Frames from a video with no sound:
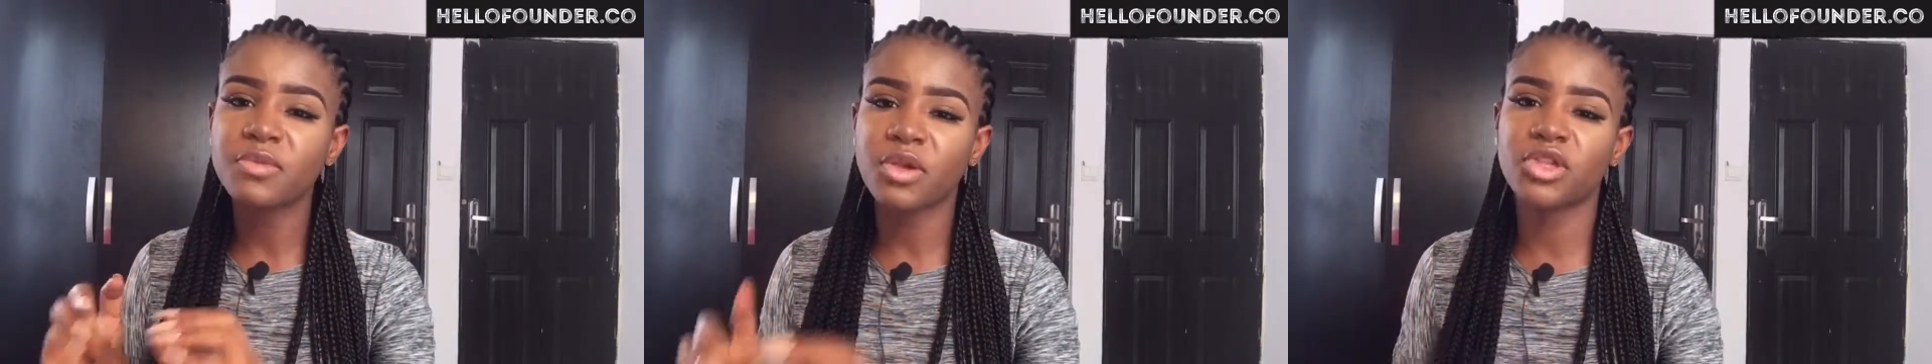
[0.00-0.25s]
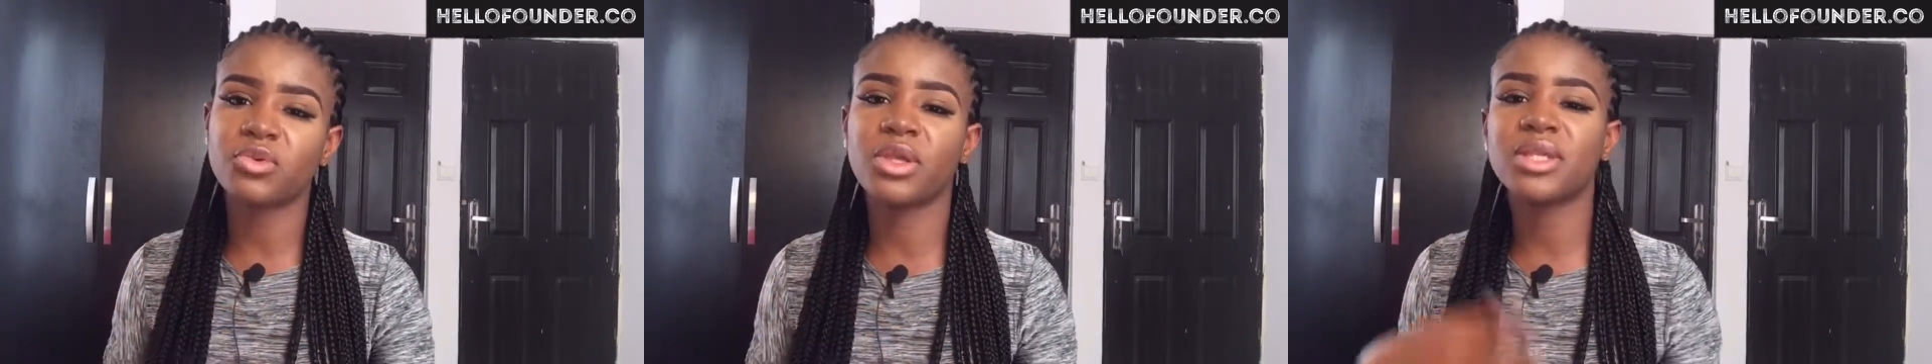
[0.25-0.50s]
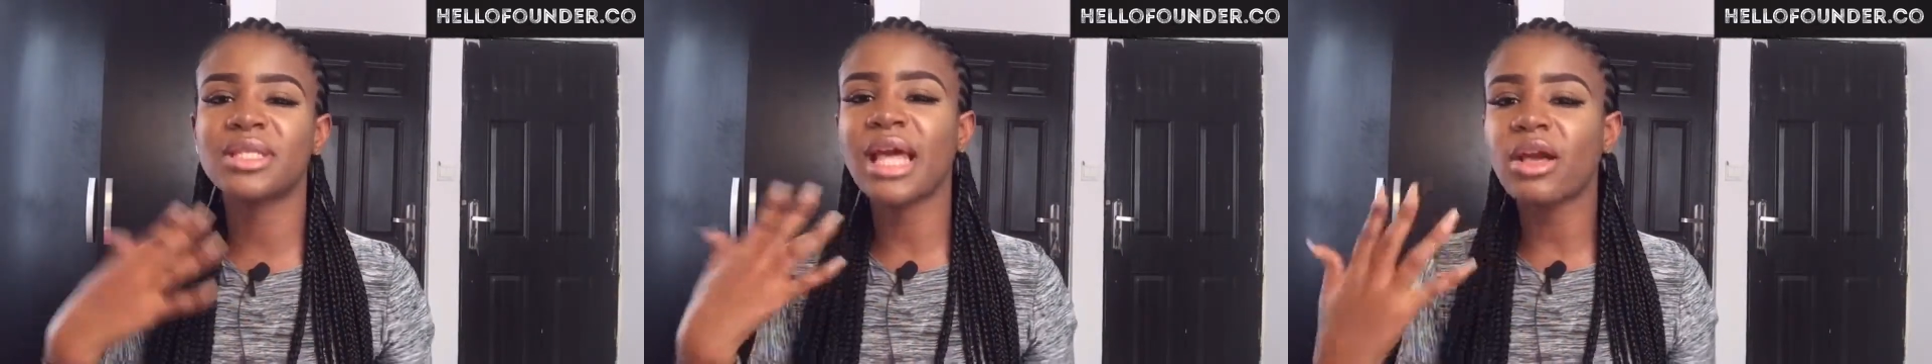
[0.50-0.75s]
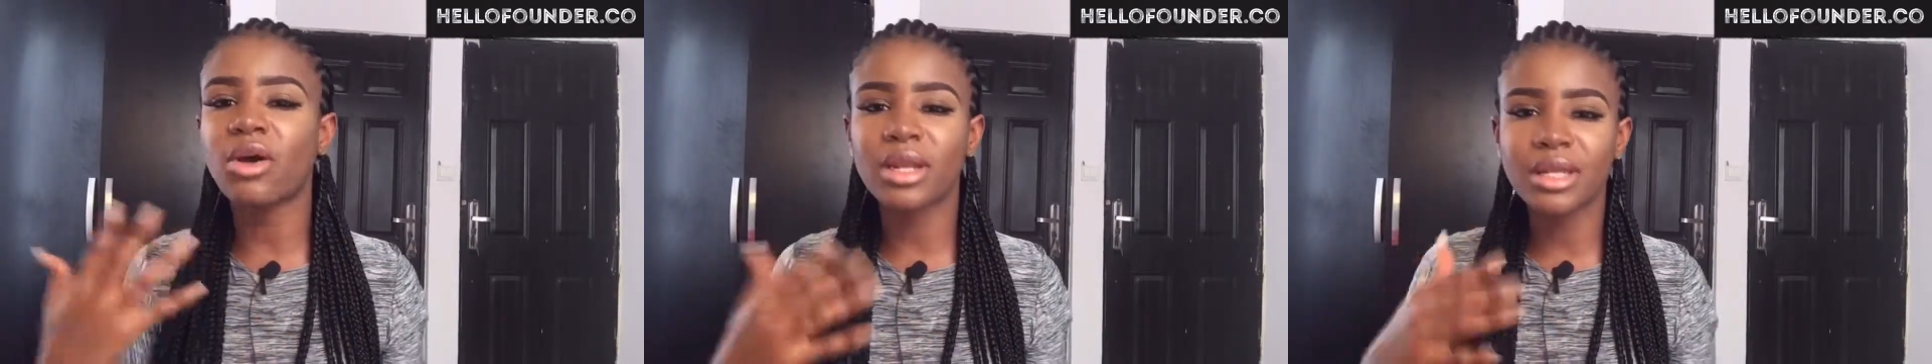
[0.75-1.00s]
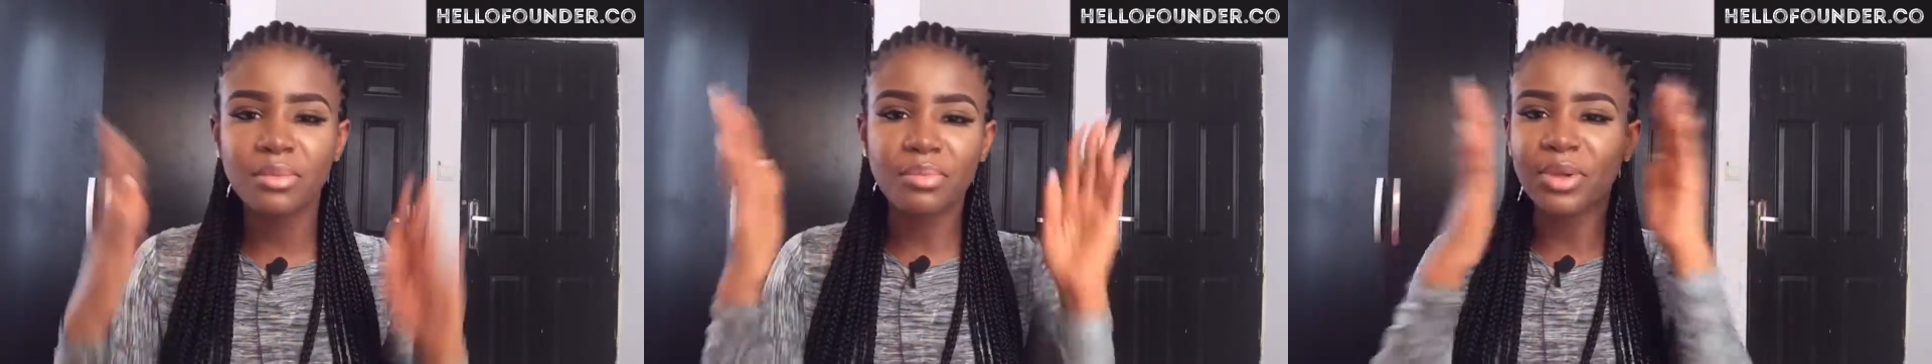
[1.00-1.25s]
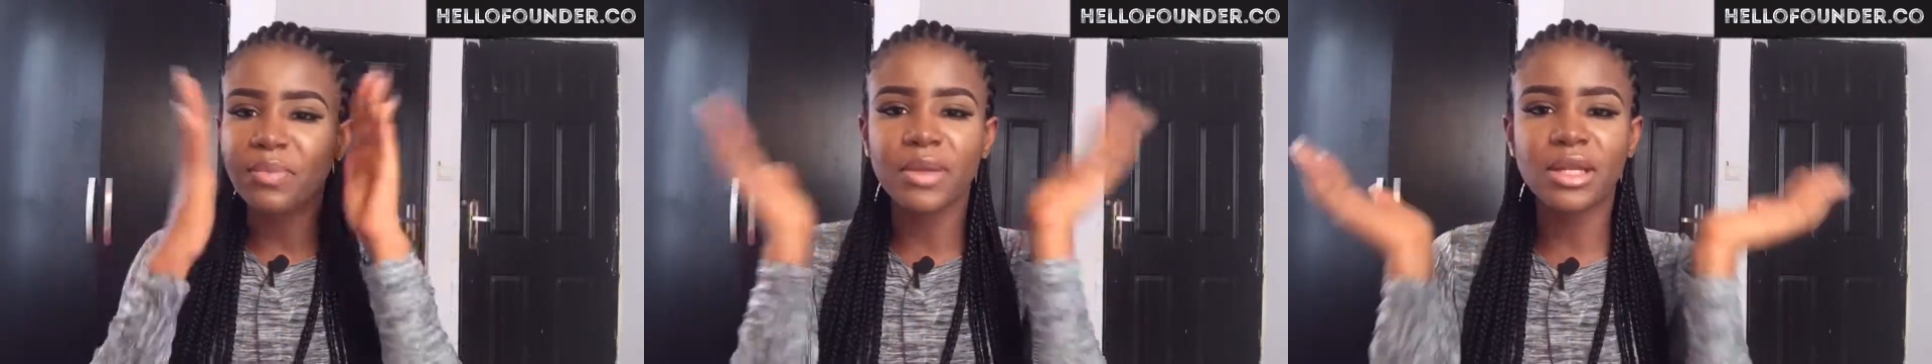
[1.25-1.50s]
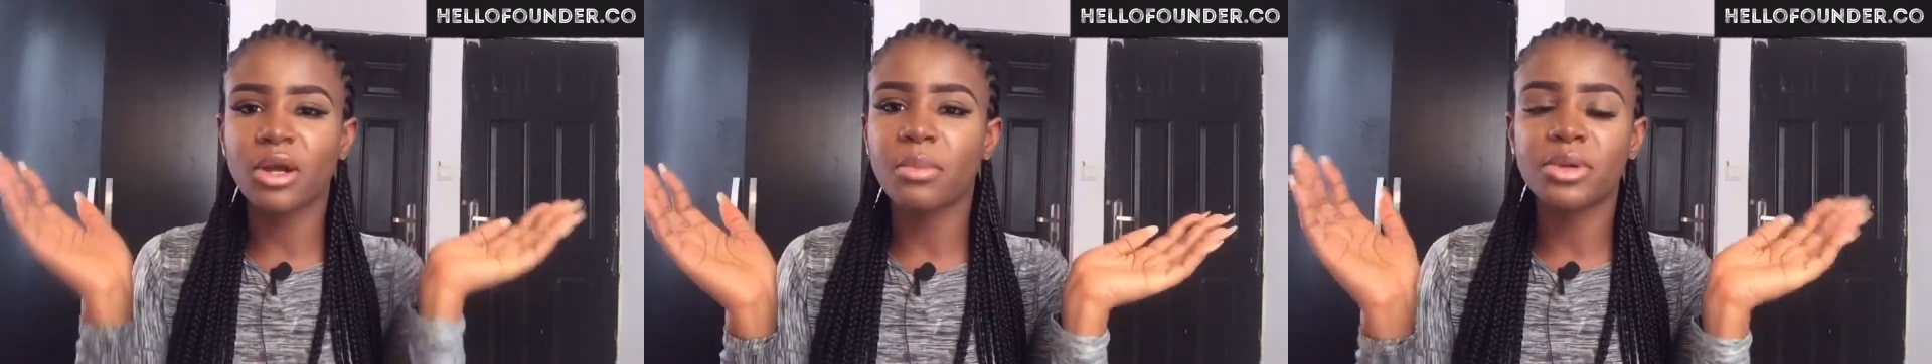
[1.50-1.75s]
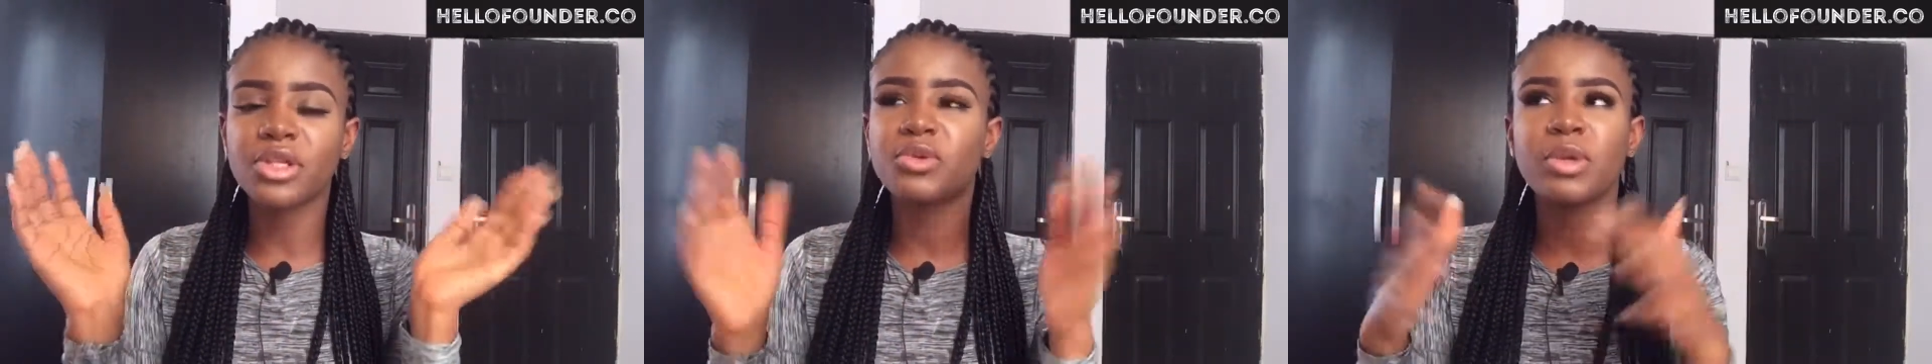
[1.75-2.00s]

because when you start calling big numbers,